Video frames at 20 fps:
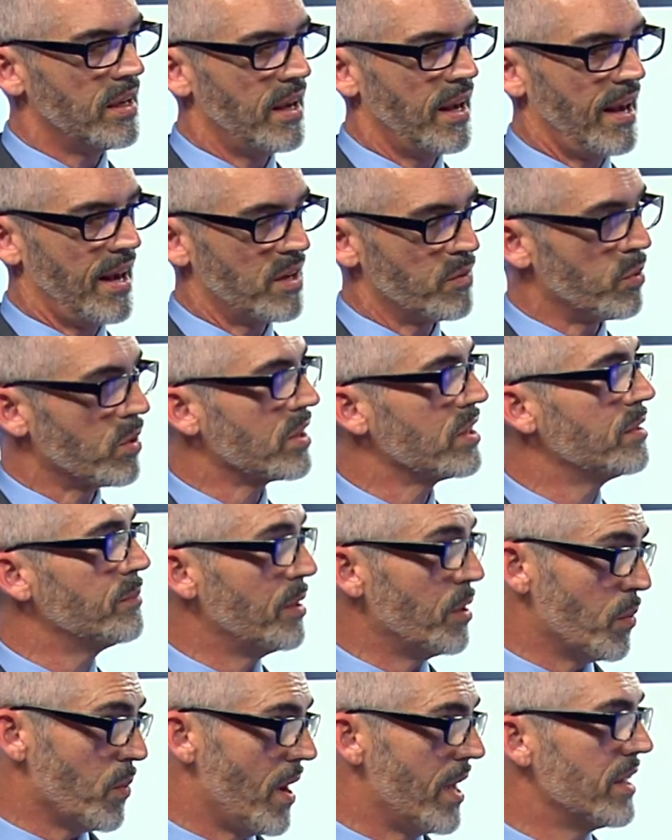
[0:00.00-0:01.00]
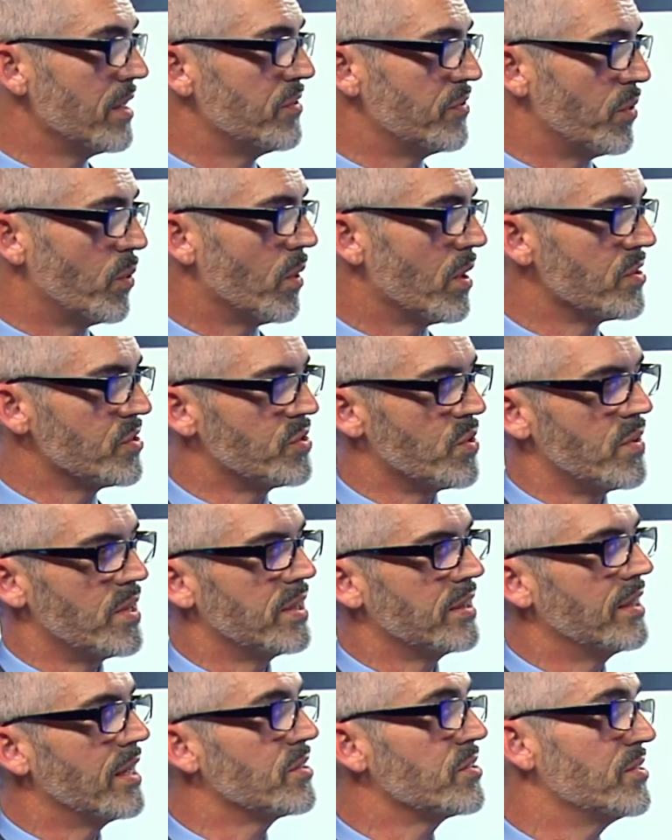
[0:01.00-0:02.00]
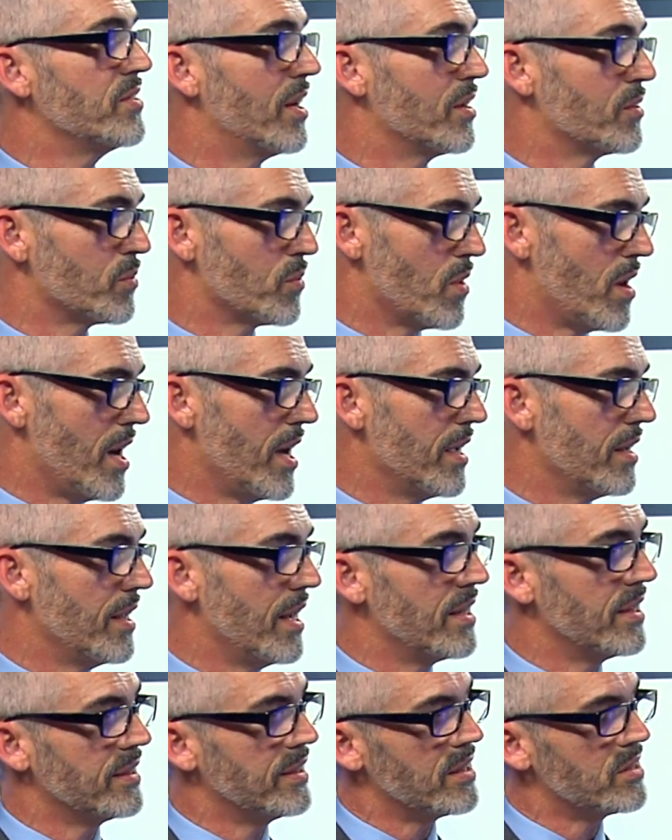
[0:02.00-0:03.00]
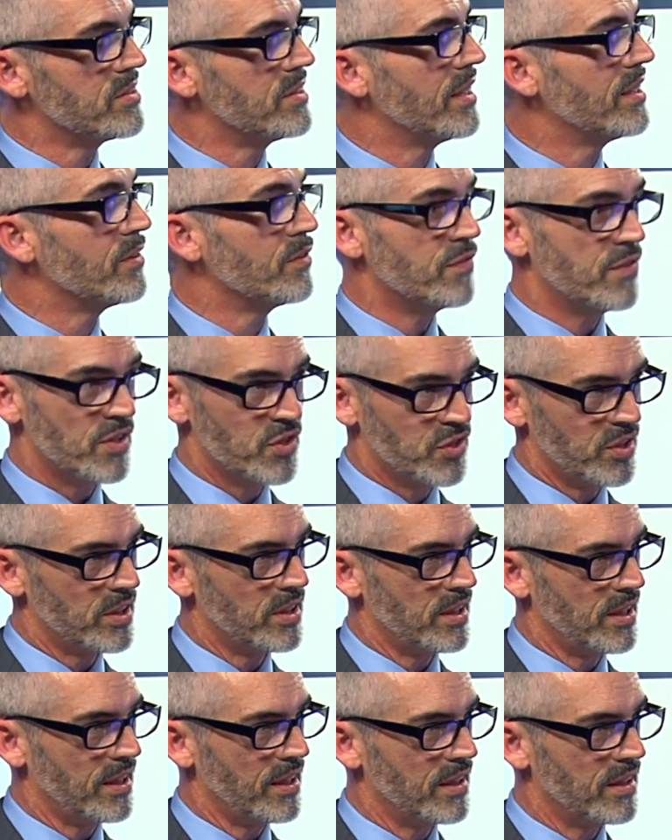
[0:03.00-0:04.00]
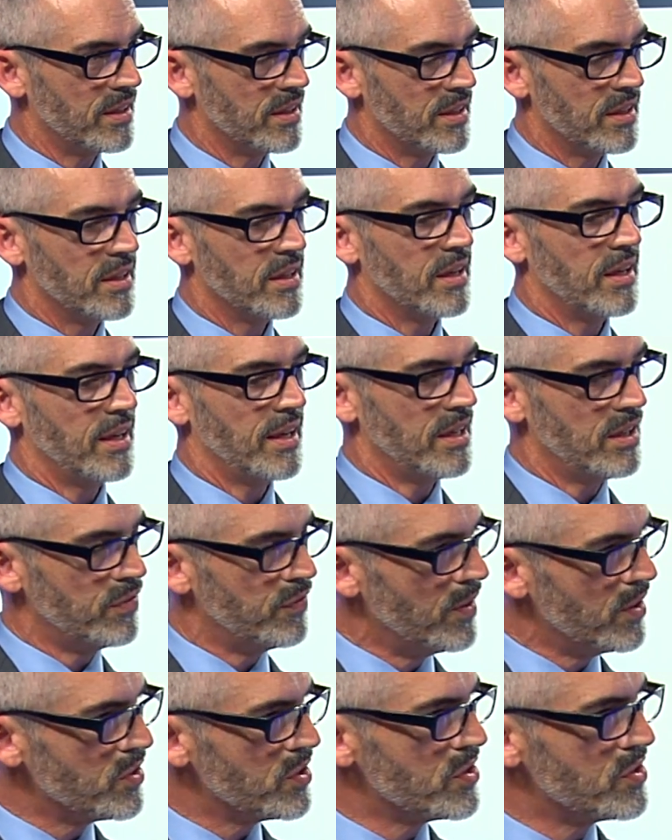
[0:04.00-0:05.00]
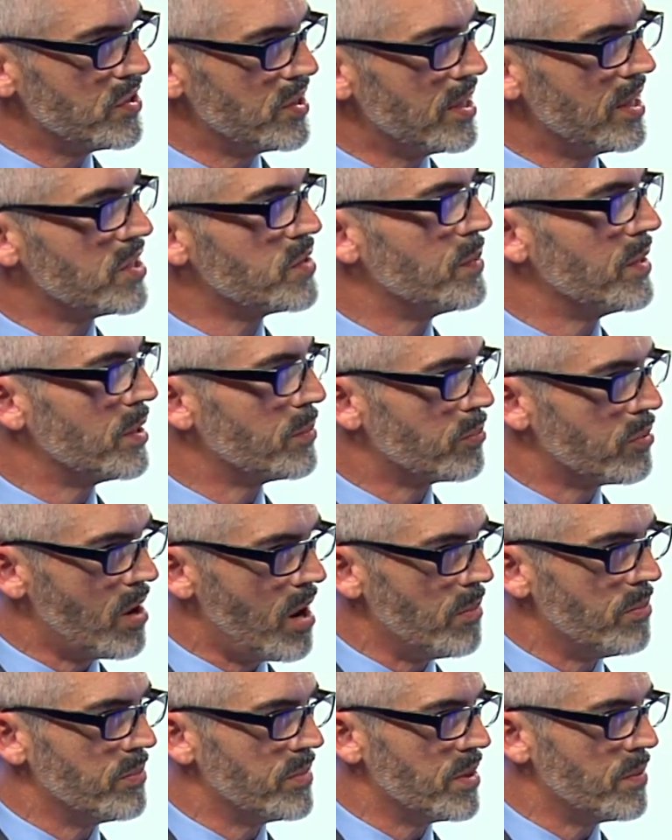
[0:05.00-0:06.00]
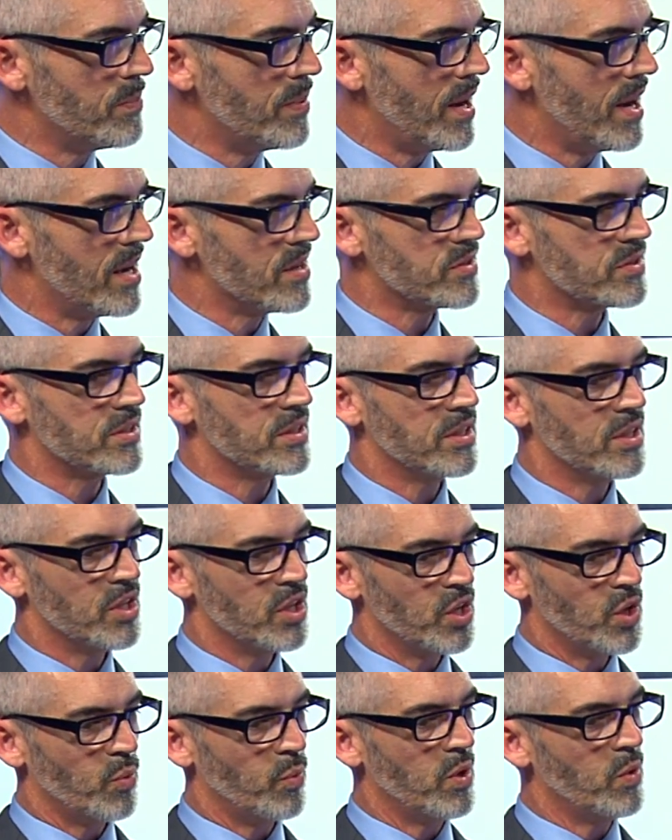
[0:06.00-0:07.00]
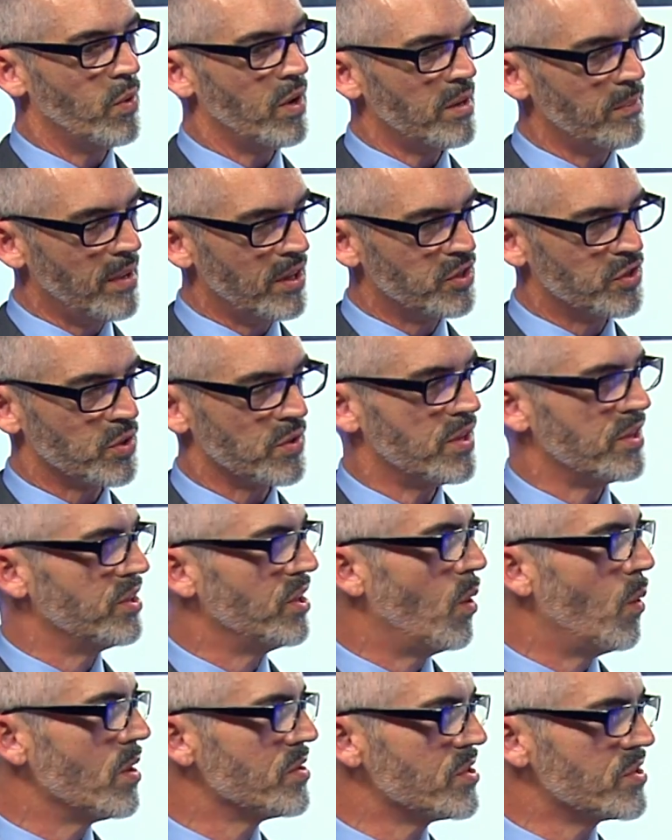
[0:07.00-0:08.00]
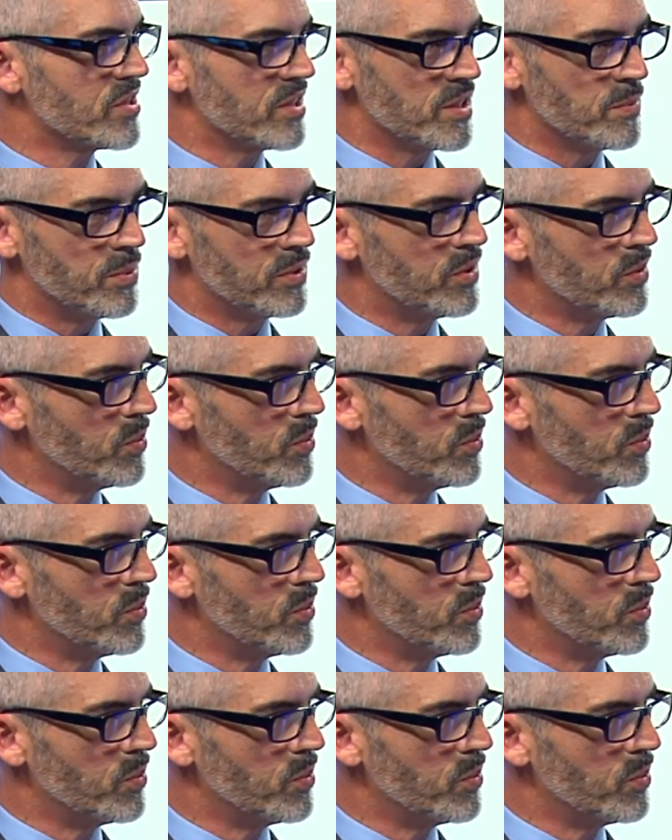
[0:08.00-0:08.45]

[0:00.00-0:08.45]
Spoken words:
and we're going to be ready for it so that it gets done right and it gets done efficiently. inefficiency has been a problem in the past. We want to make sure that no one's asleep at the